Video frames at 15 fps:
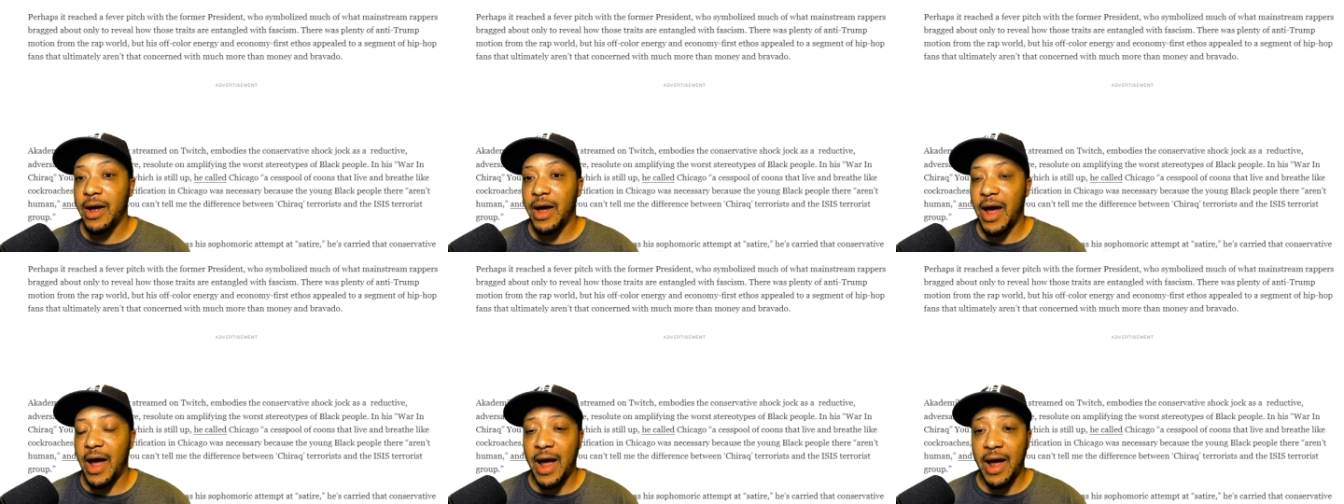
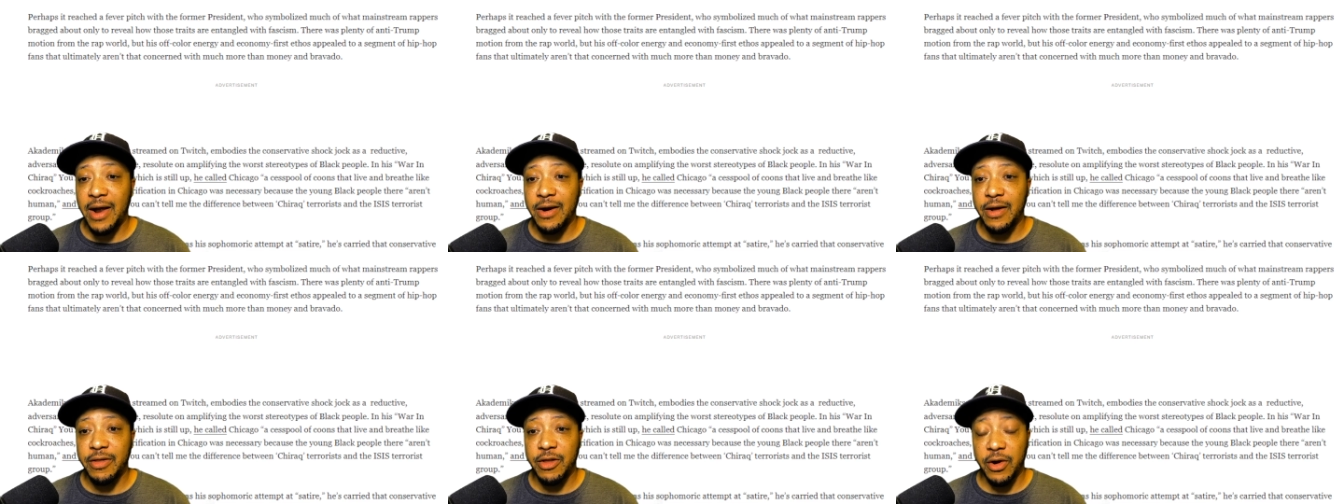
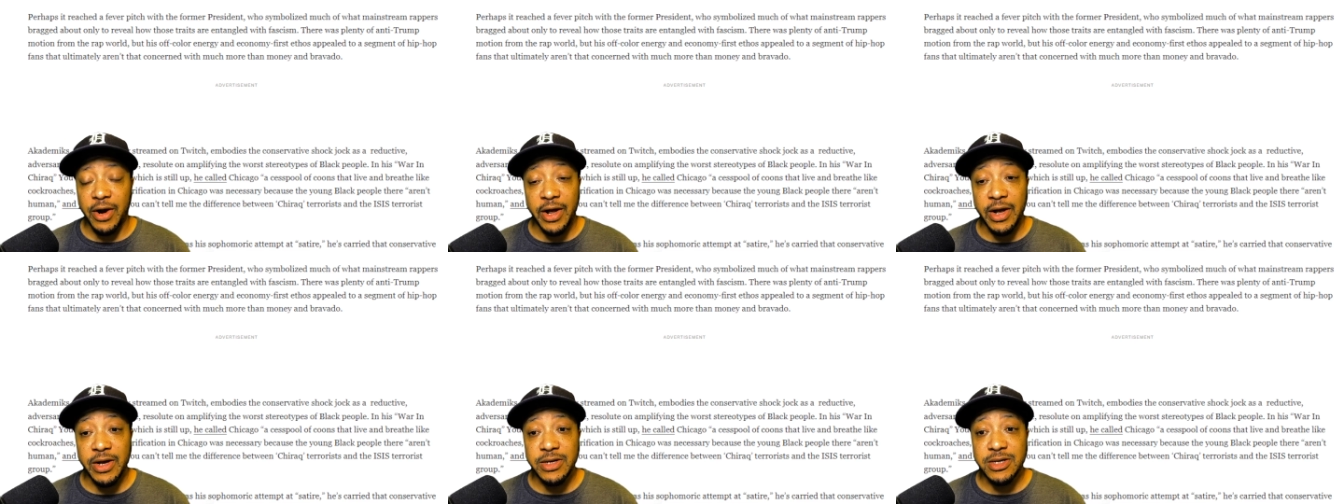and there
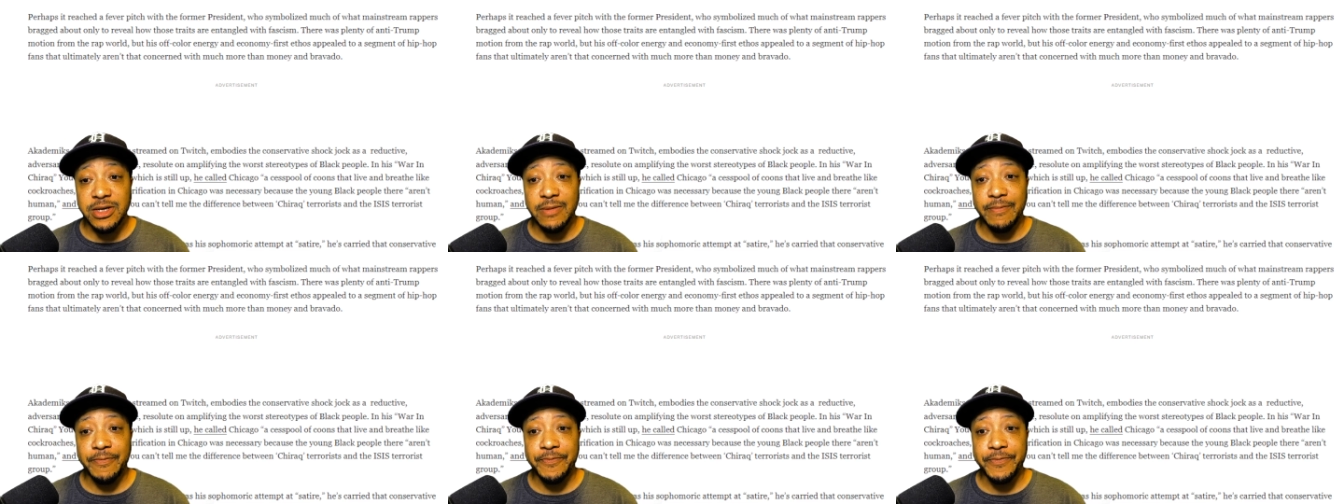is
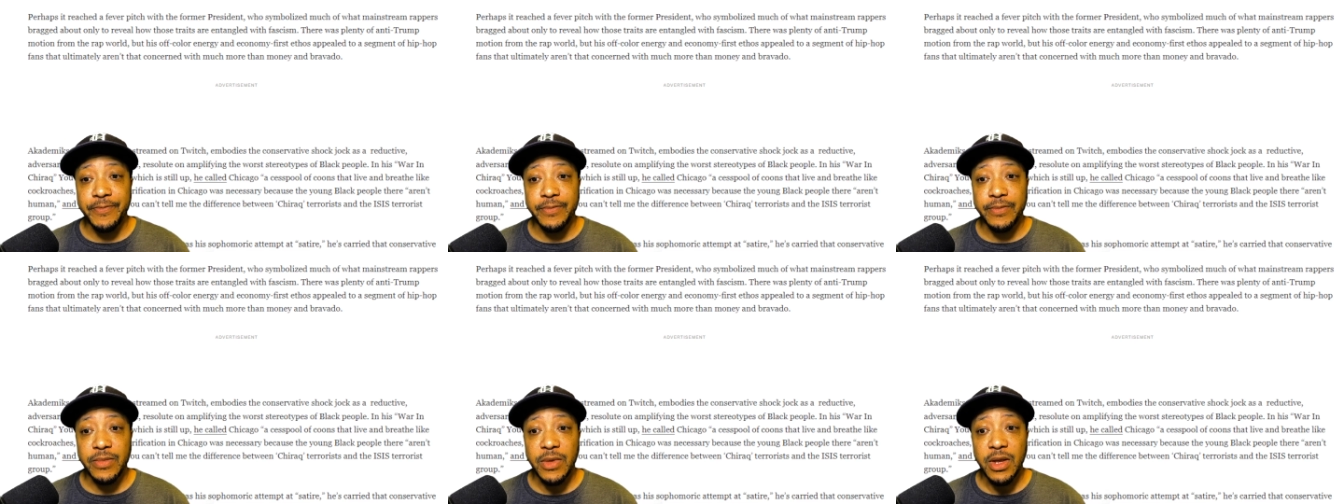
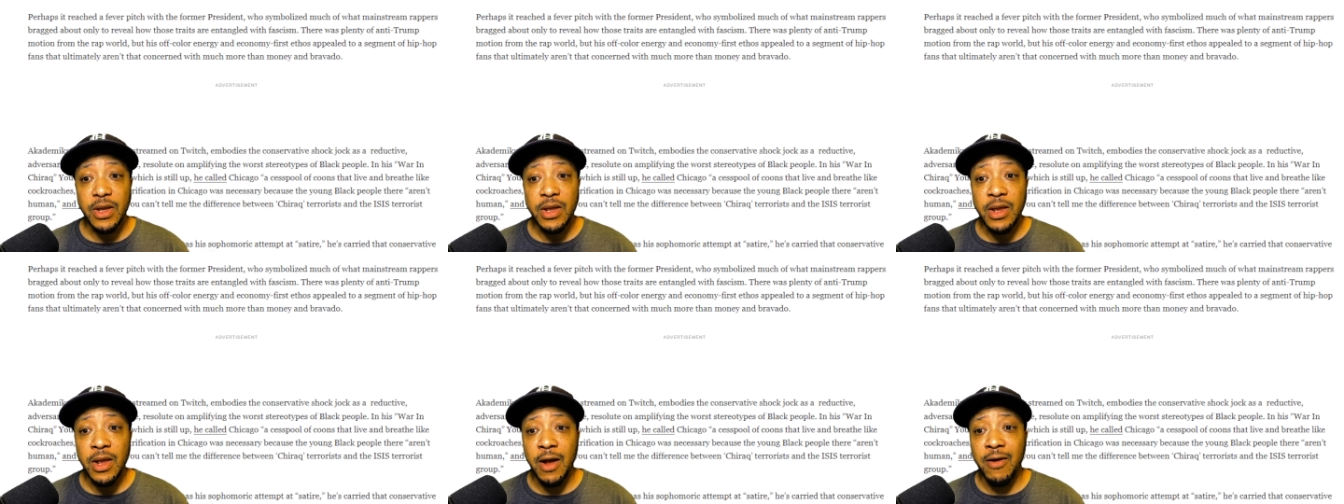
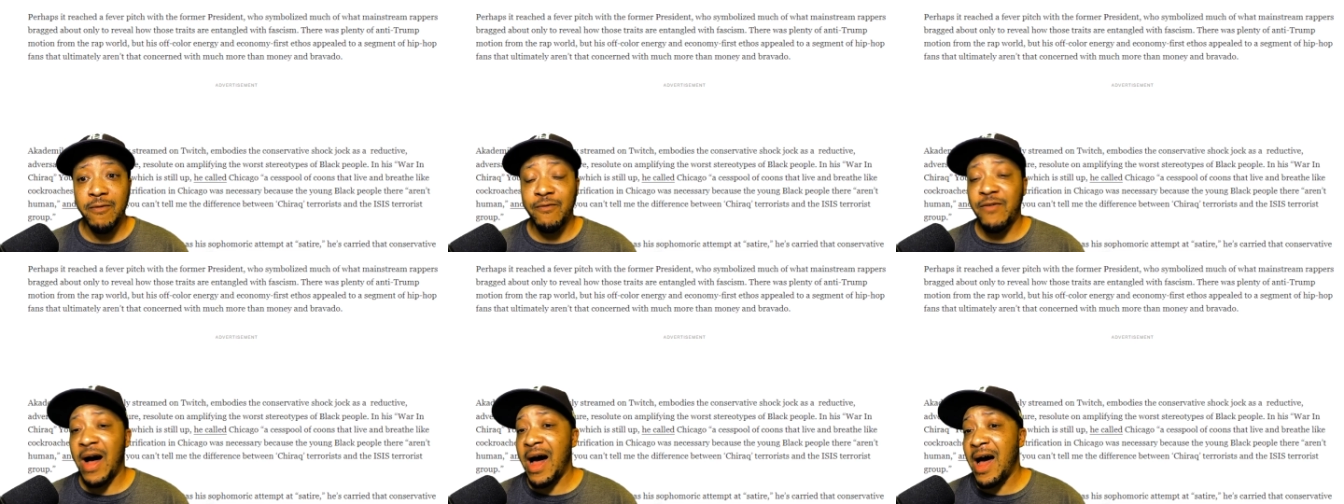
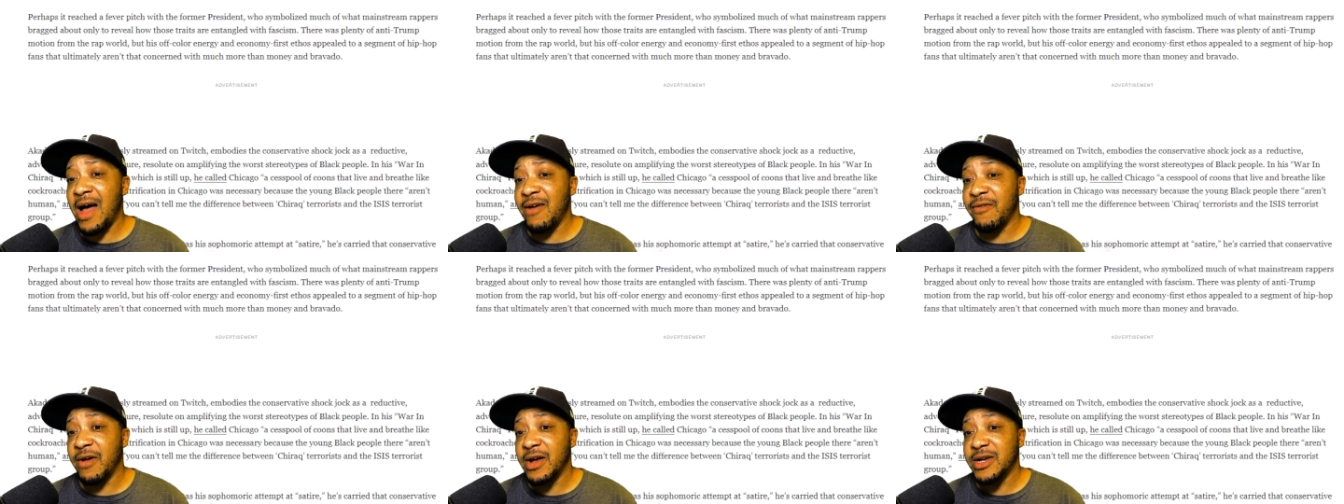
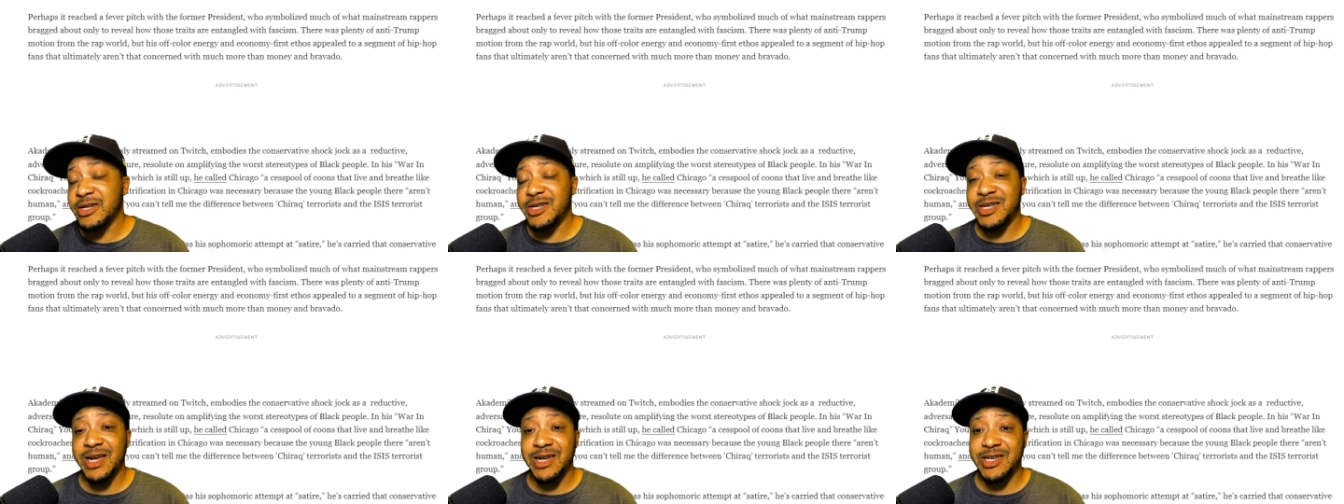five, six,